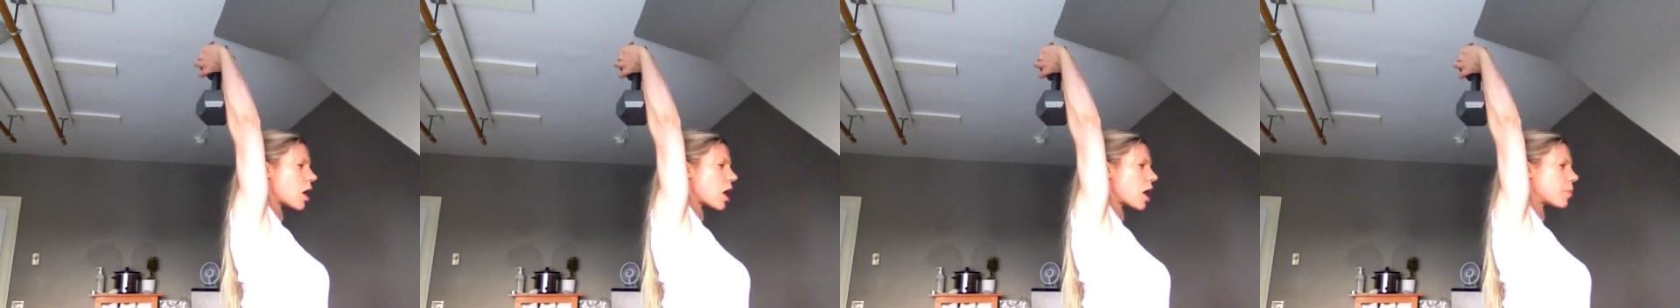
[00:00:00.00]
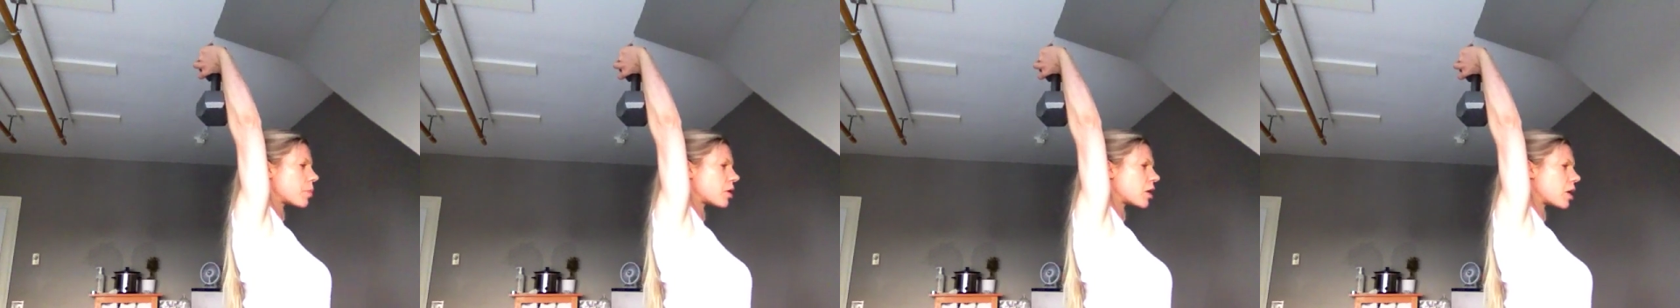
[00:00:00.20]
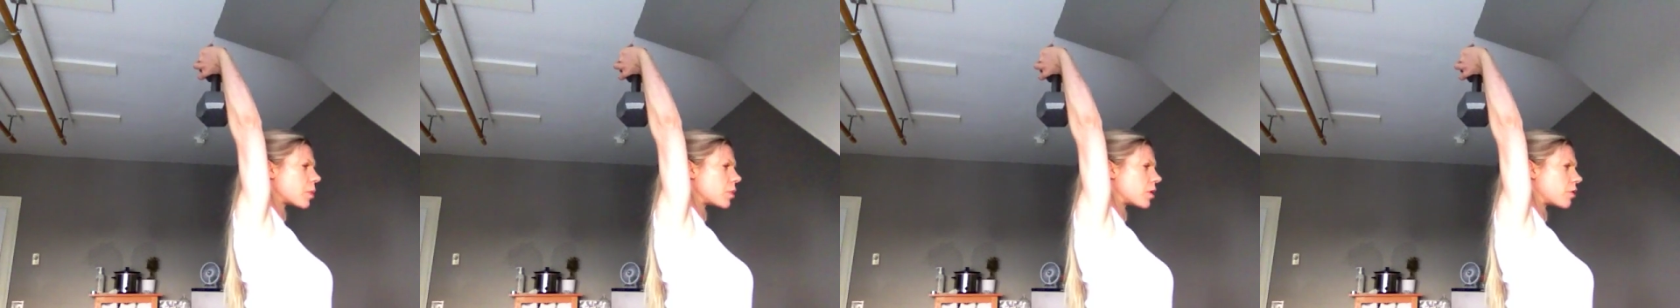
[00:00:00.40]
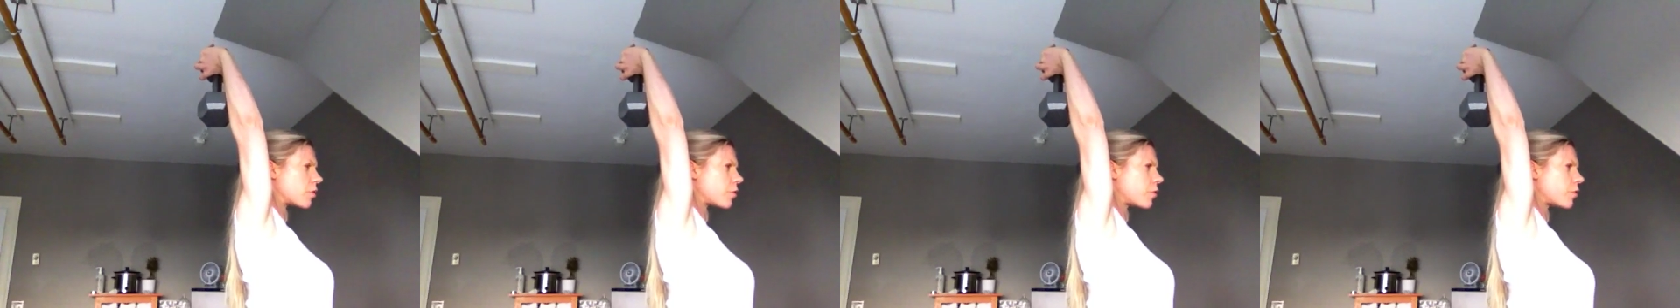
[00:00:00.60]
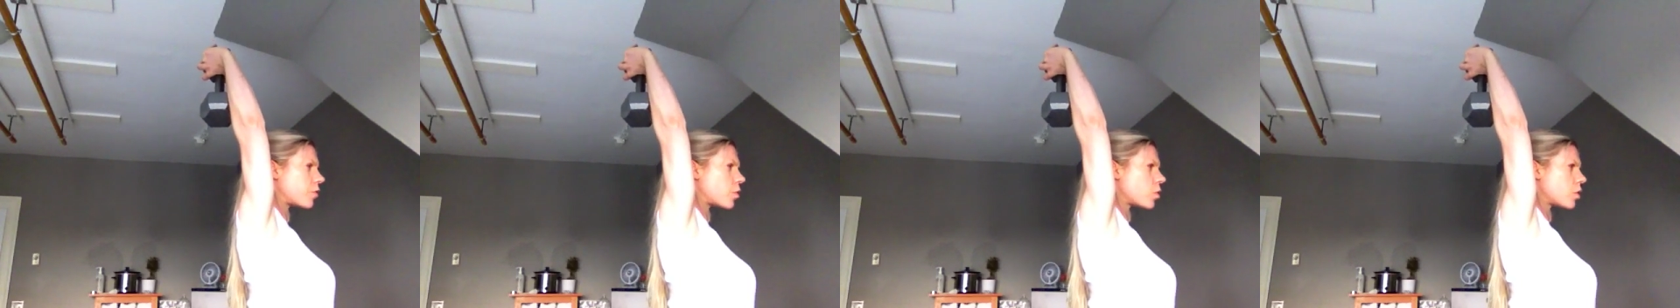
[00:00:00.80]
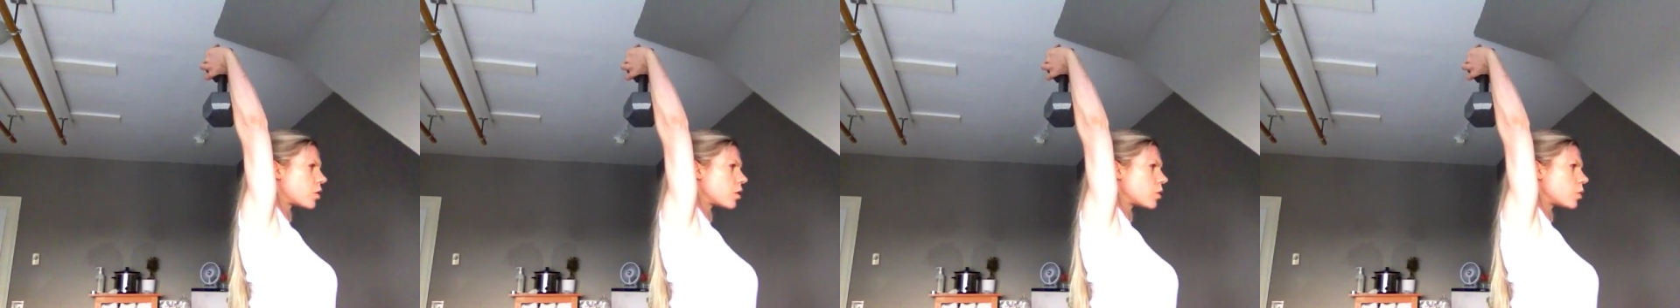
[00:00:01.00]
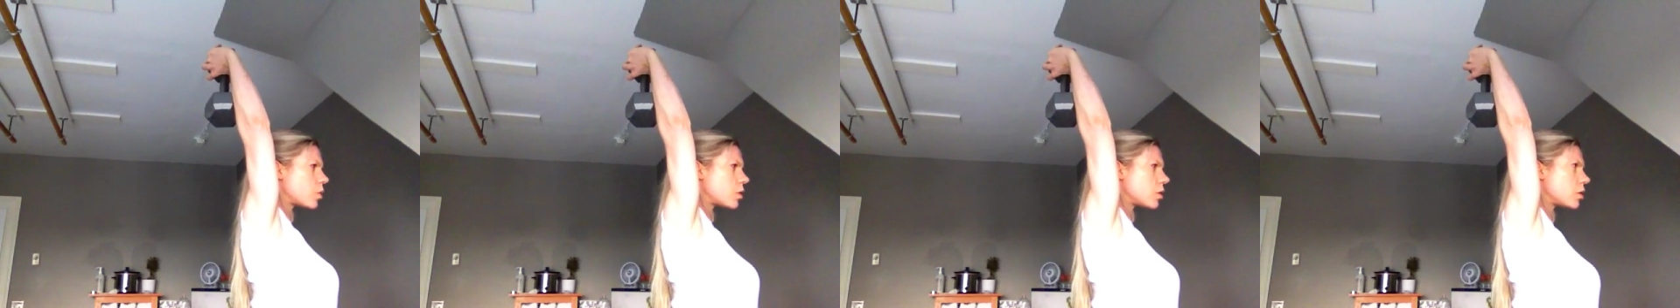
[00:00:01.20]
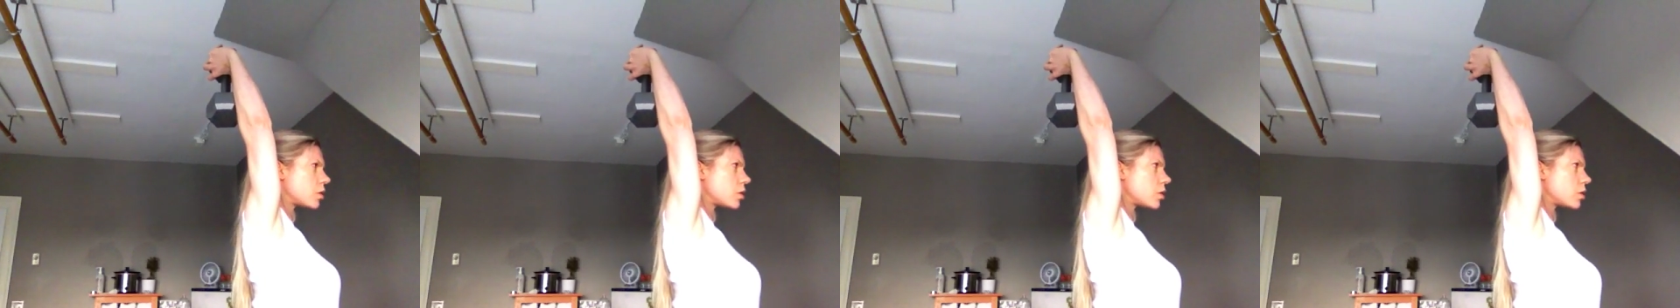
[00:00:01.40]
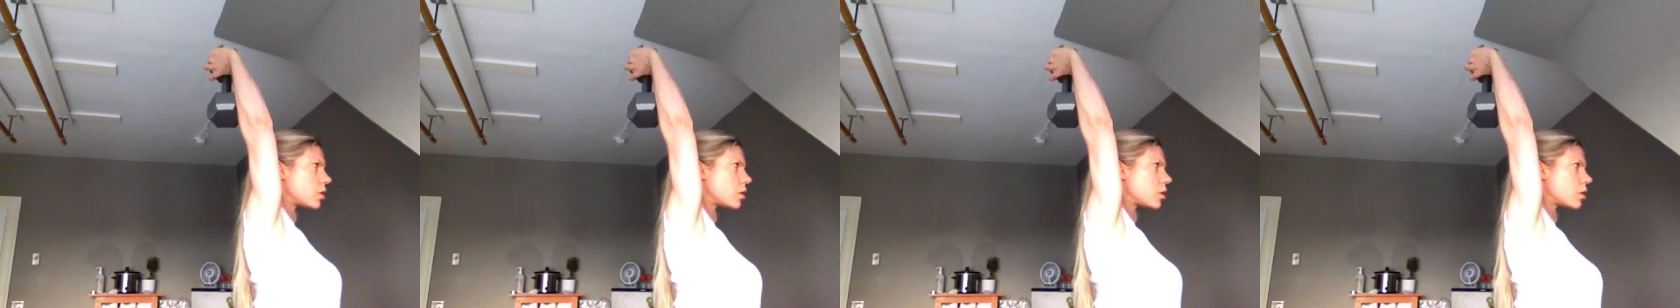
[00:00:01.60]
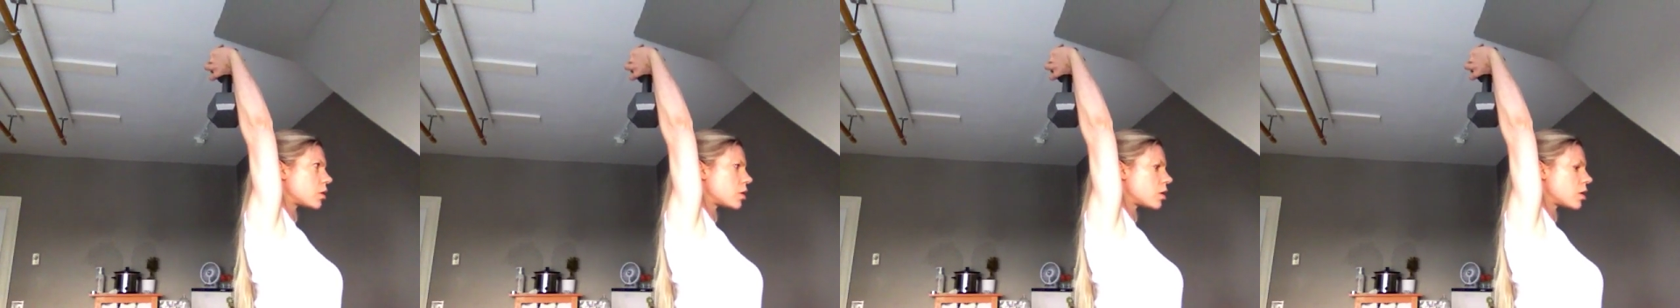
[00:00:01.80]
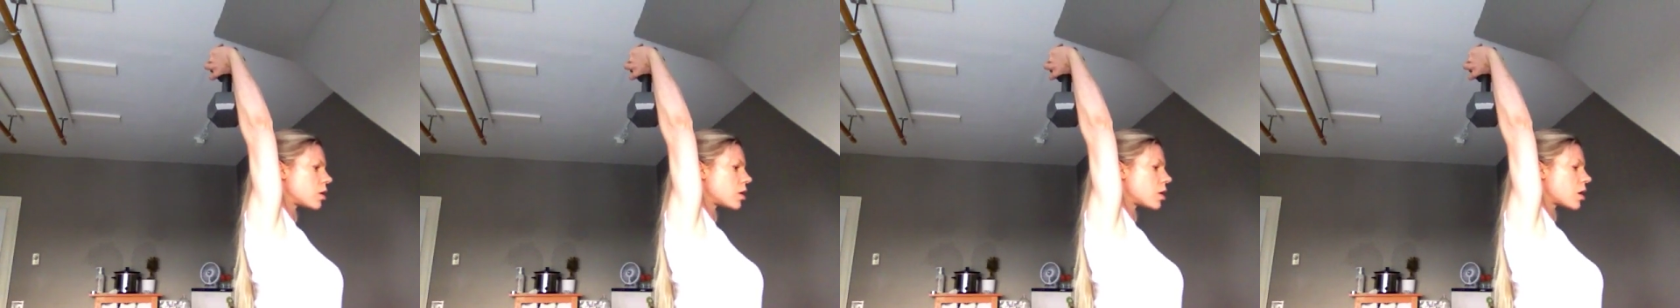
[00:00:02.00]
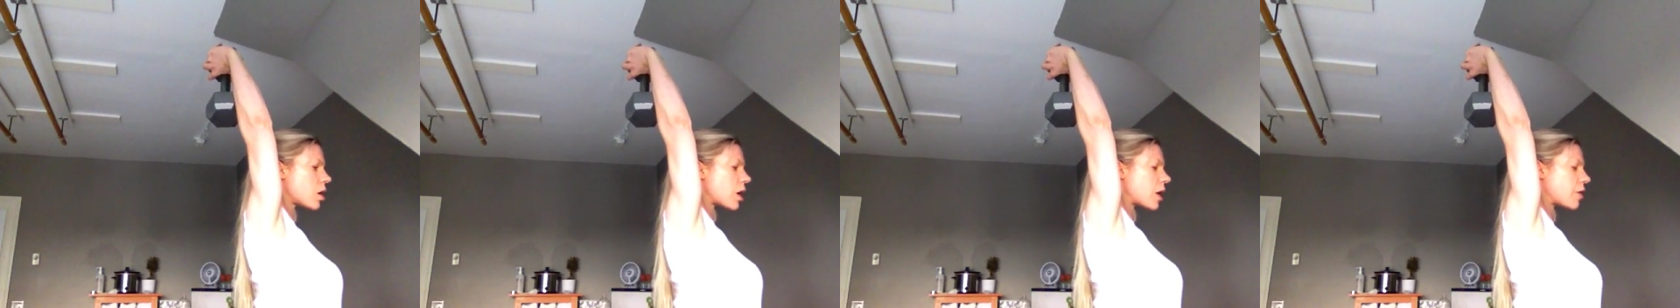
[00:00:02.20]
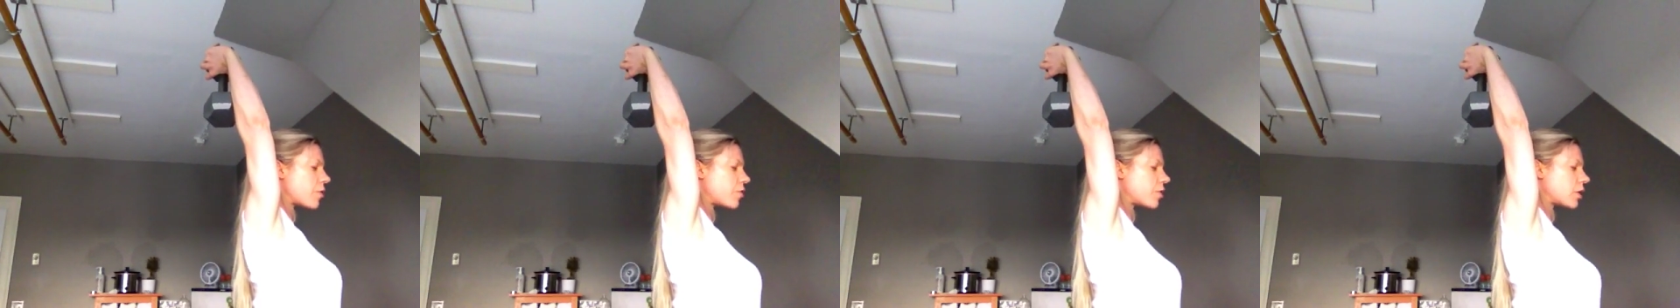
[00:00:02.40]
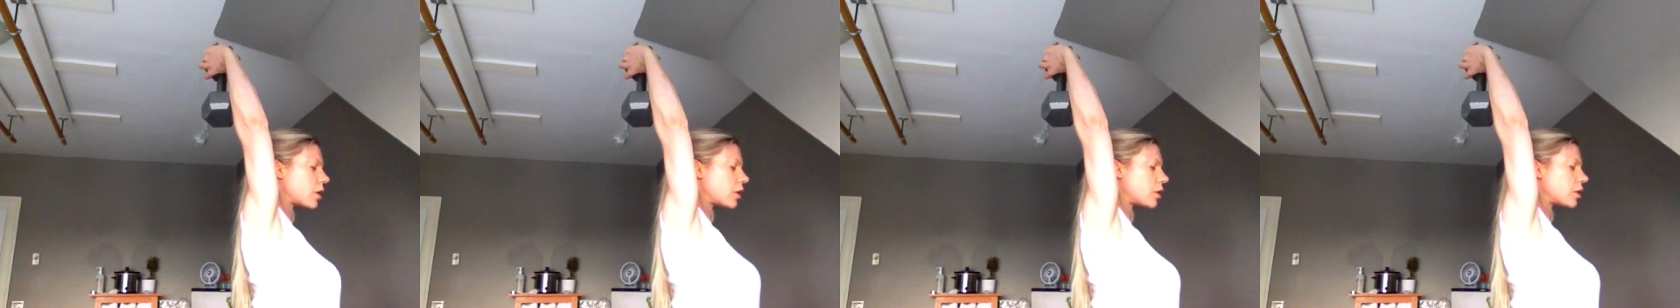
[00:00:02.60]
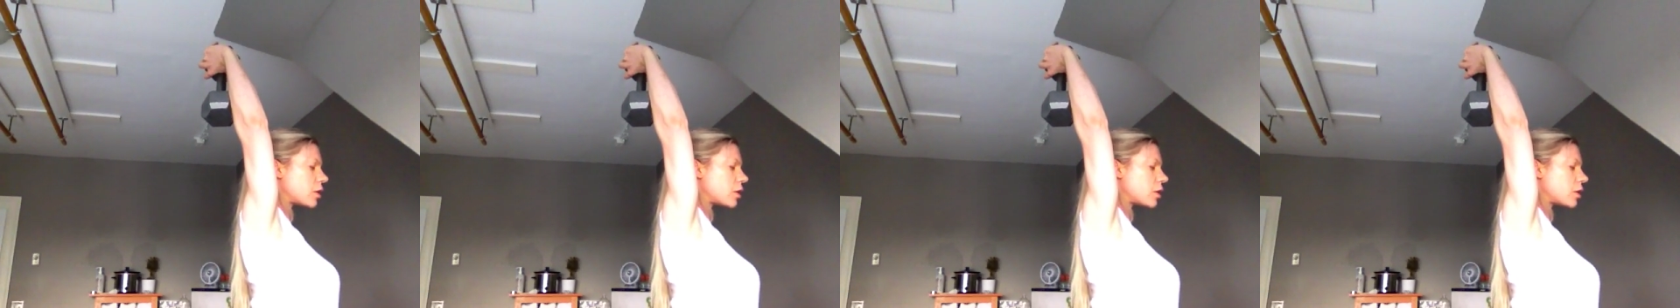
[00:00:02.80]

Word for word: I'm coming forward. I feel a